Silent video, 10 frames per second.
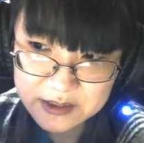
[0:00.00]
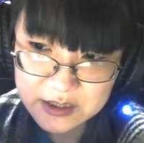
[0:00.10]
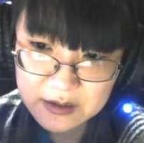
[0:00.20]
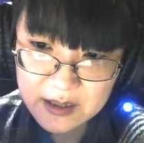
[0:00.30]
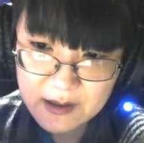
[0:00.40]

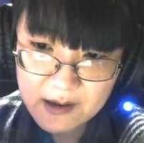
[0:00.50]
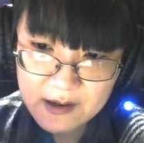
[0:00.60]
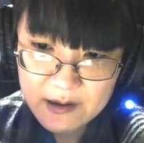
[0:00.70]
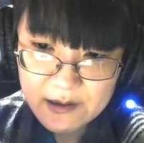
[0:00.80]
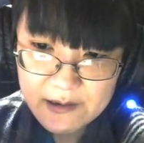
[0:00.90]
the
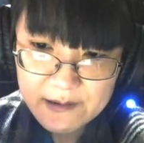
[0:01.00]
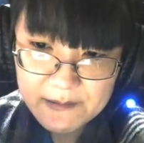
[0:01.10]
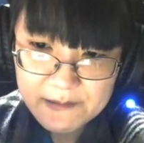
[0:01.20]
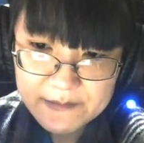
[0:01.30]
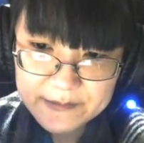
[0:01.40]
suggestions
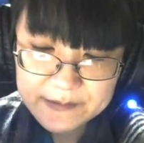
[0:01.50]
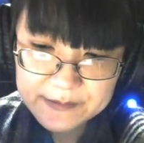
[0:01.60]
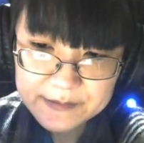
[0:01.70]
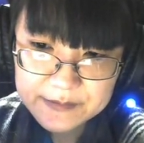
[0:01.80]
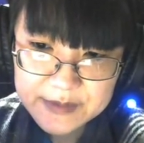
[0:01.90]
were
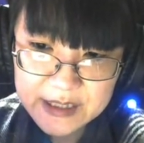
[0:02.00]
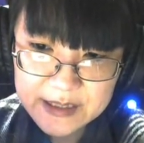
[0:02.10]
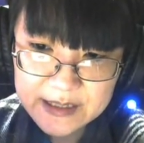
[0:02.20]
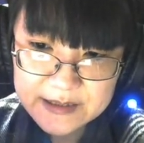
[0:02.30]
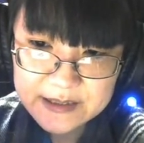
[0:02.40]
all
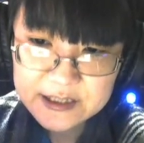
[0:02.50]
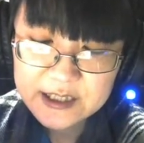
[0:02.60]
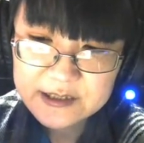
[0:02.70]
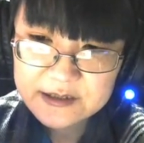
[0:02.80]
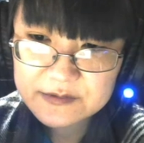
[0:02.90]

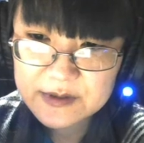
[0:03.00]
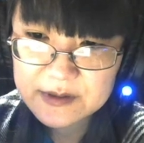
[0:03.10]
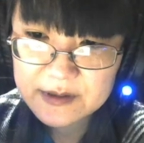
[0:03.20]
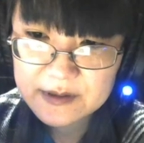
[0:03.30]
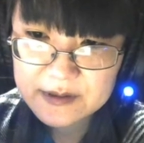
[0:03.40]
good
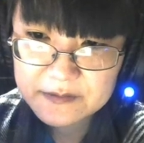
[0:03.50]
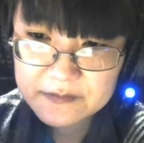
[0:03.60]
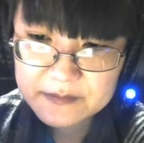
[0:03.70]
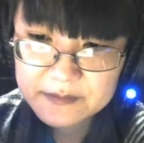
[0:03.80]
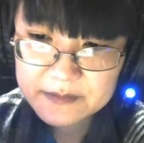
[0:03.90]

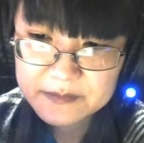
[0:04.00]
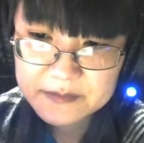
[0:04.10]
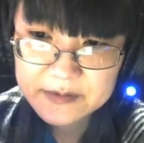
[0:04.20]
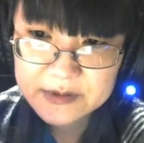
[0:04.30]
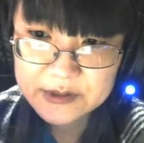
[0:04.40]
suggestions,
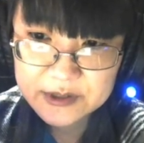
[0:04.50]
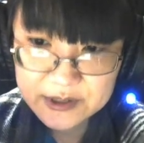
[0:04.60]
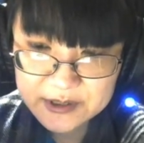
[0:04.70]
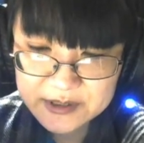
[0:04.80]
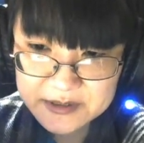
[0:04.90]

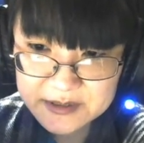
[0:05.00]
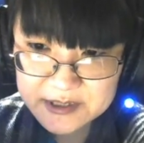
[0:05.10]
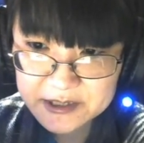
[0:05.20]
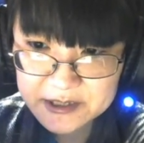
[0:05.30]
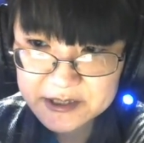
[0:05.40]
things that
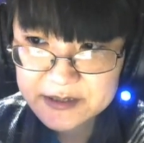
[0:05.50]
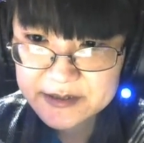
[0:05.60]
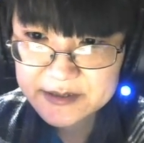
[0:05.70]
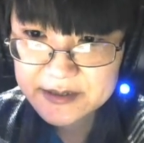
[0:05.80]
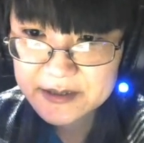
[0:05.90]
I would like
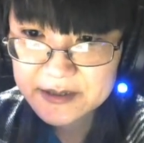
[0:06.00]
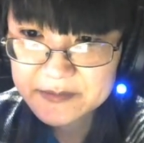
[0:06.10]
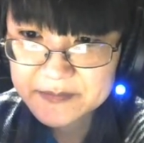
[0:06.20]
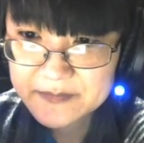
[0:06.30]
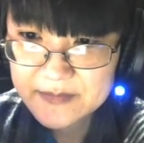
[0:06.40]
to
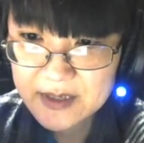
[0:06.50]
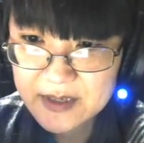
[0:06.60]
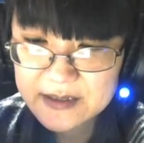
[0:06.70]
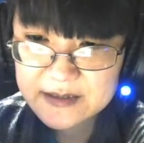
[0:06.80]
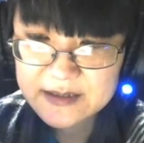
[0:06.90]

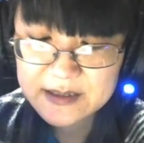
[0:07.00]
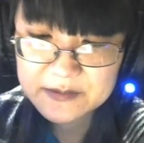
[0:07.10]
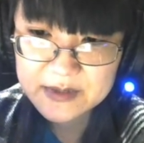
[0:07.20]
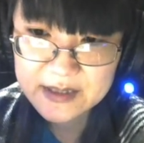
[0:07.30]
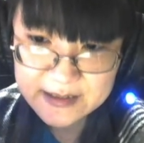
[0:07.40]
implement that
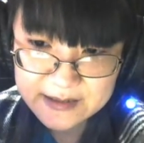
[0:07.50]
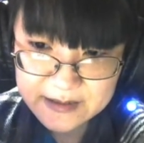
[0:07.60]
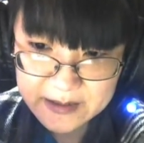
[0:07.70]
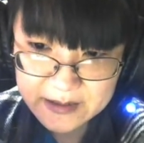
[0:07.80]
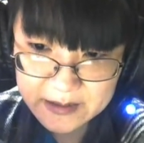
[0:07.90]

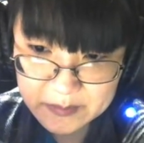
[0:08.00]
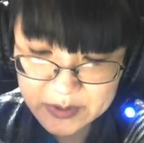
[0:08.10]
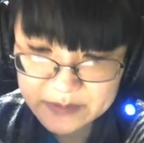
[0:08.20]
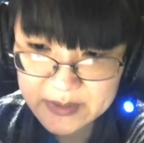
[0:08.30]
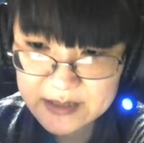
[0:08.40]
were fair
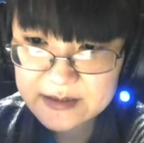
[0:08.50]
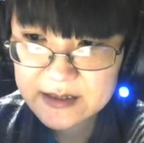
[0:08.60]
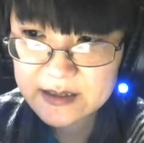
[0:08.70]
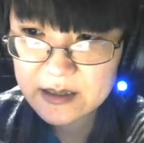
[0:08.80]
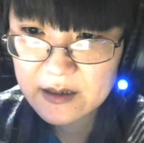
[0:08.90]
enough.
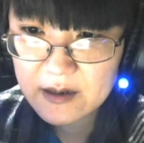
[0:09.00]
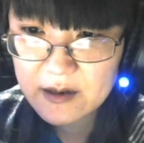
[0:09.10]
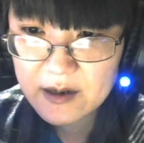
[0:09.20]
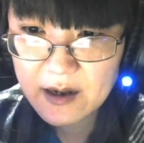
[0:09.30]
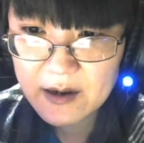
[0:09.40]
This
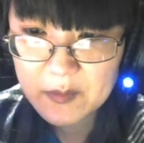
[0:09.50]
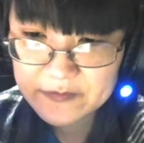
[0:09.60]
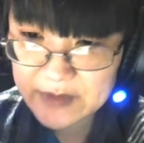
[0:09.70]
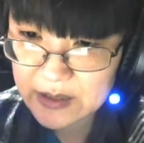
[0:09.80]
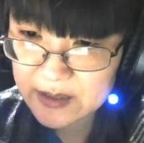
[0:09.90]
is
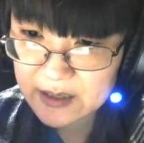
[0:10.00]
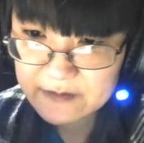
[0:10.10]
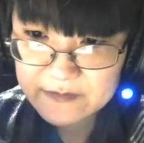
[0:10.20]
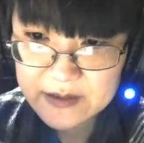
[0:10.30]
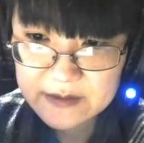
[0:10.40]

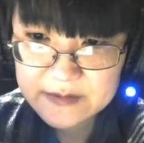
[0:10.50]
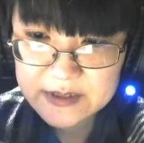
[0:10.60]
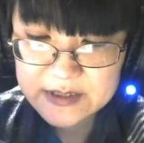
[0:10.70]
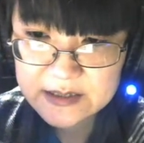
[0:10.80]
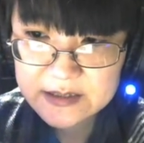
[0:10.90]
the
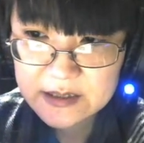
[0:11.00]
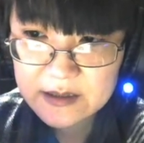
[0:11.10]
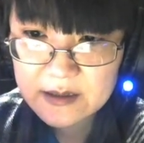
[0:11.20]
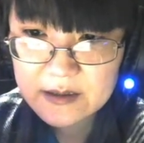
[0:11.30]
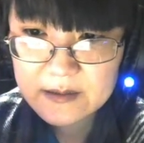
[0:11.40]
time
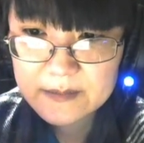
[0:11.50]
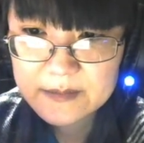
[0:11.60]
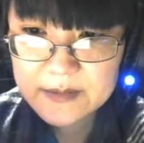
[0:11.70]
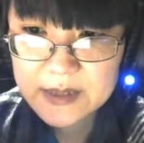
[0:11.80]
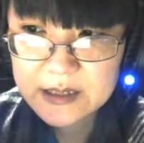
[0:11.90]

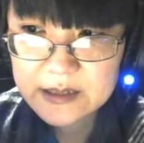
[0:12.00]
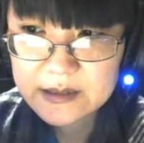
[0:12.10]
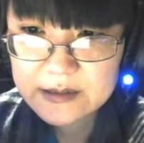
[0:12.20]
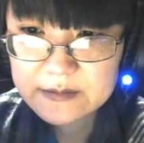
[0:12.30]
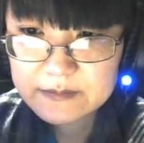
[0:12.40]
for
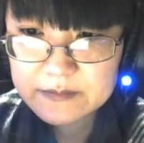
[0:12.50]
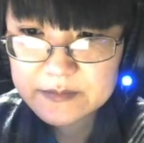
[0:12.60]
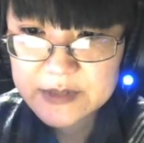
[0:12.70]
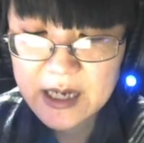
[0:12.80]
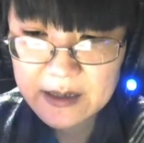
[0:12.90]

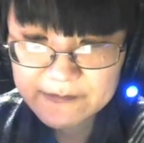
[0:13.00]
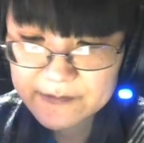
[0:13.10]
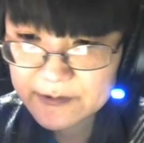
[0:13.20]
Michaelis,